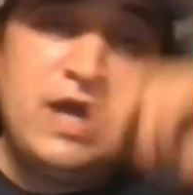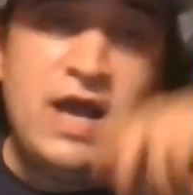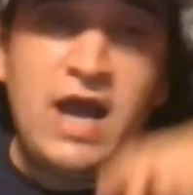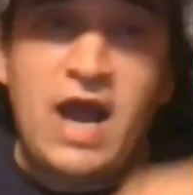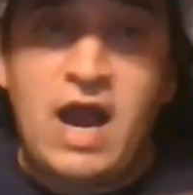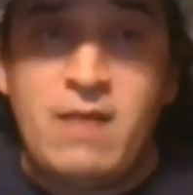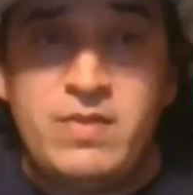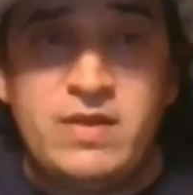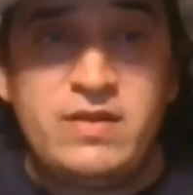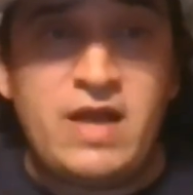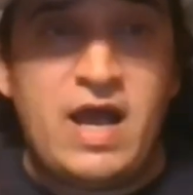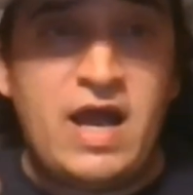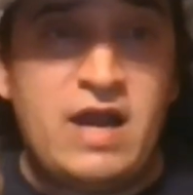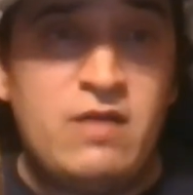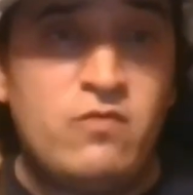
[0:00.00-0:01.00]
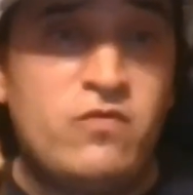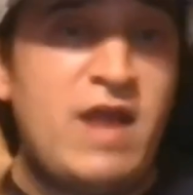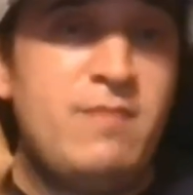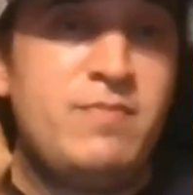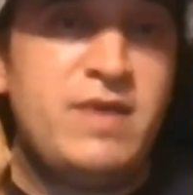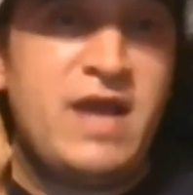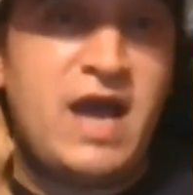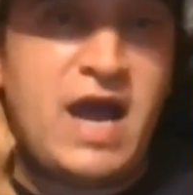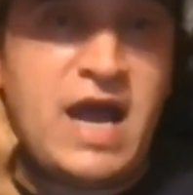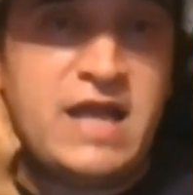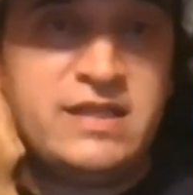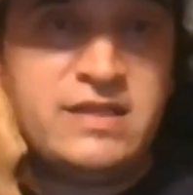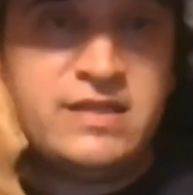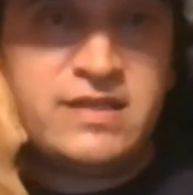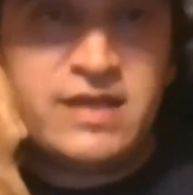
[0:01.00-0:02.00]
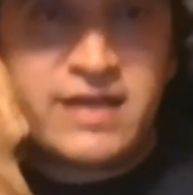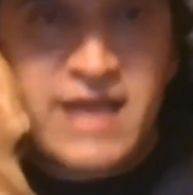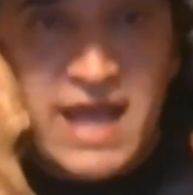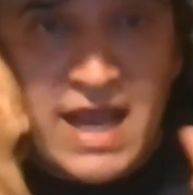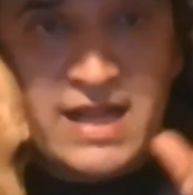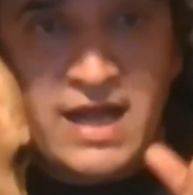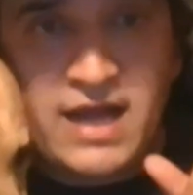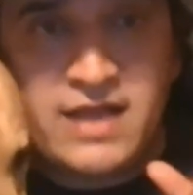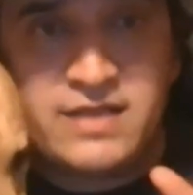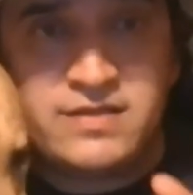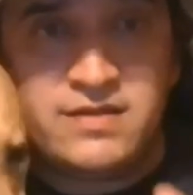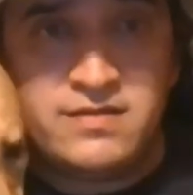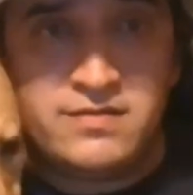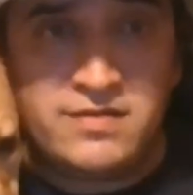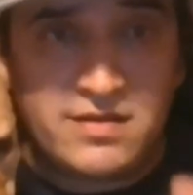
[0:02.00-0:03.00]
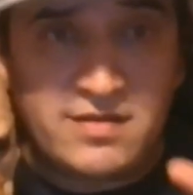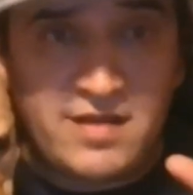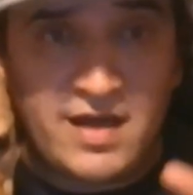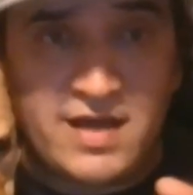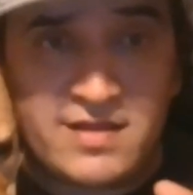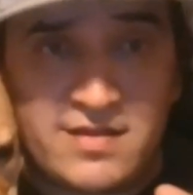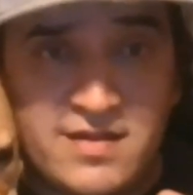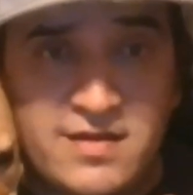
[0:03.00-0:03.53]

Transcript: are right behind the canines, the tusk.